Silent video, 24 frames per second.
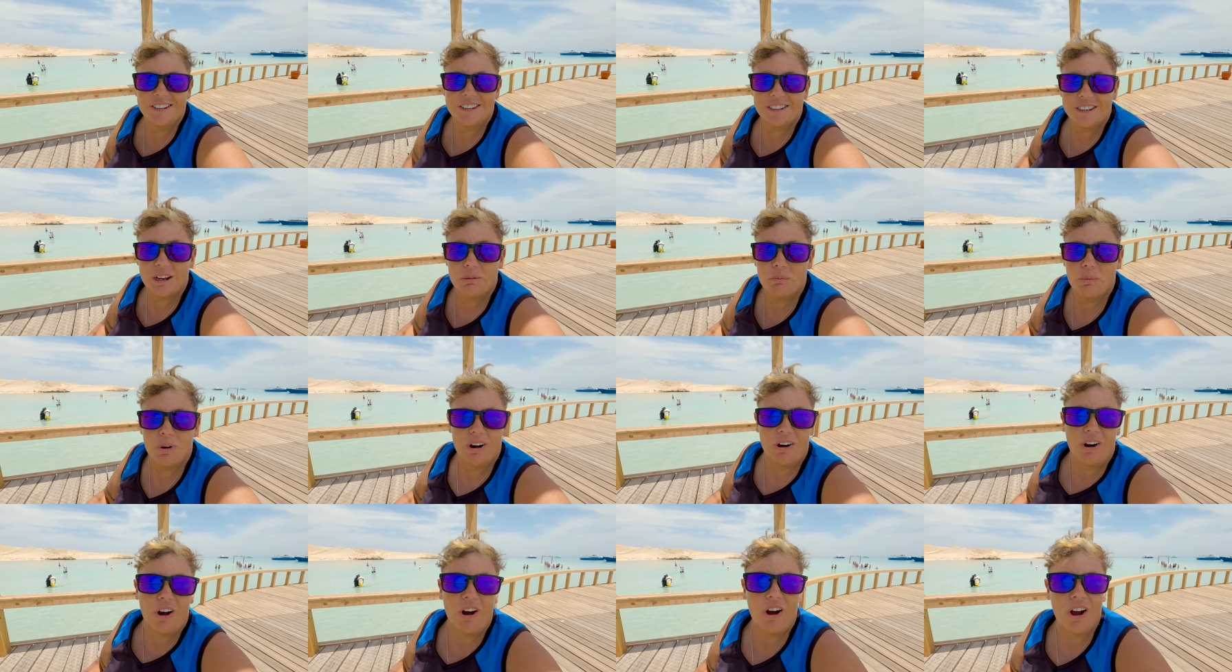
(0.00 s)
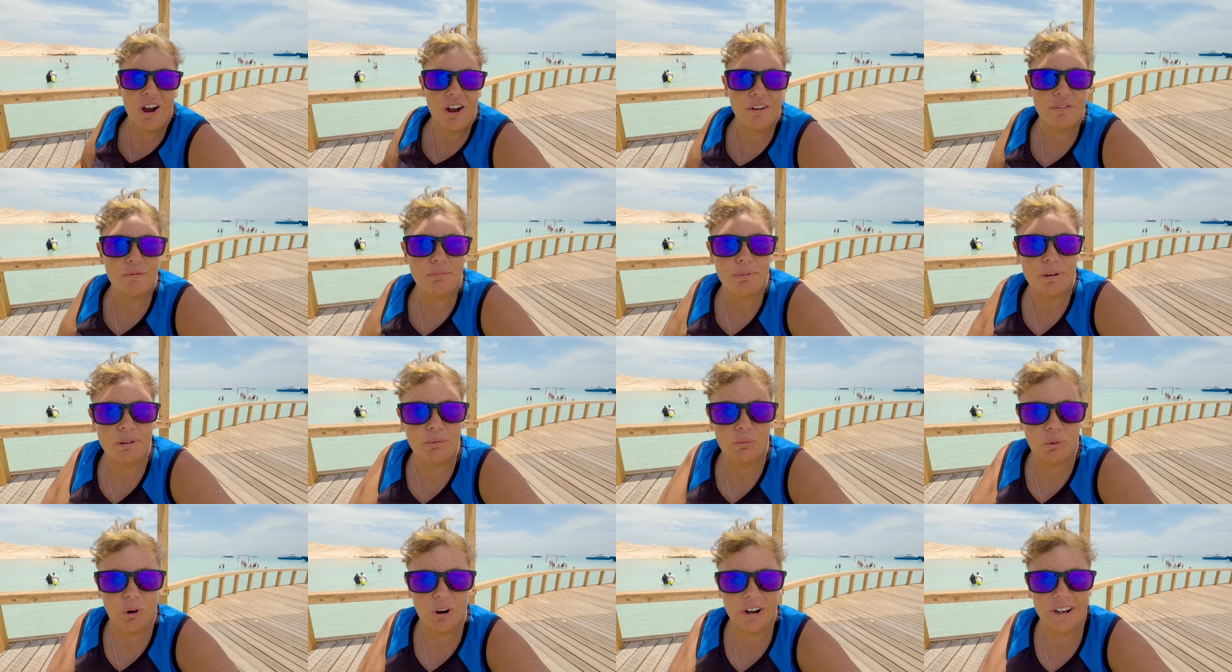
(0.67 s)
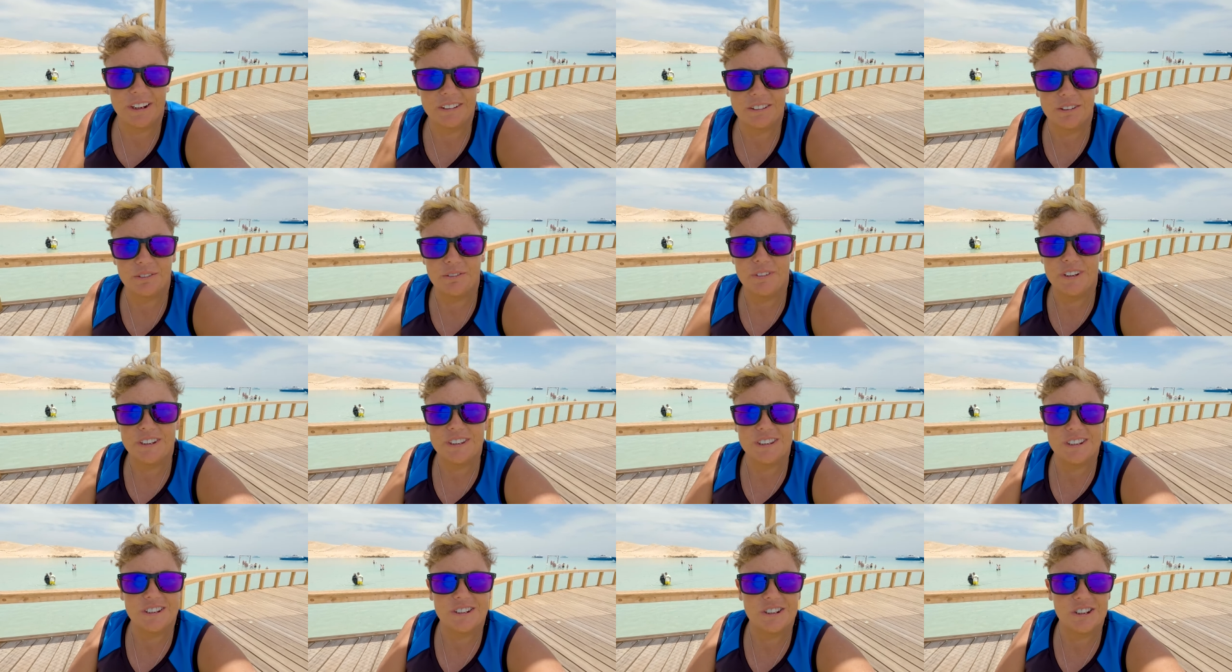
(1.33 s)
It's somewhere I've been wanting to
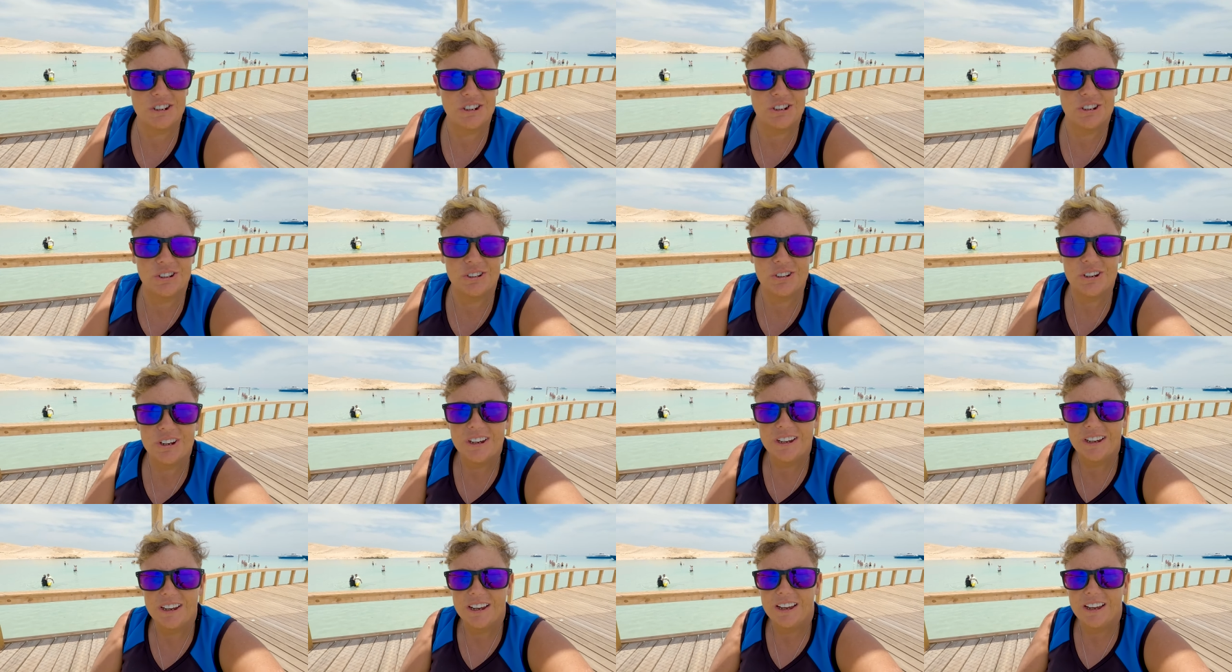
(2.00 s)
visit too.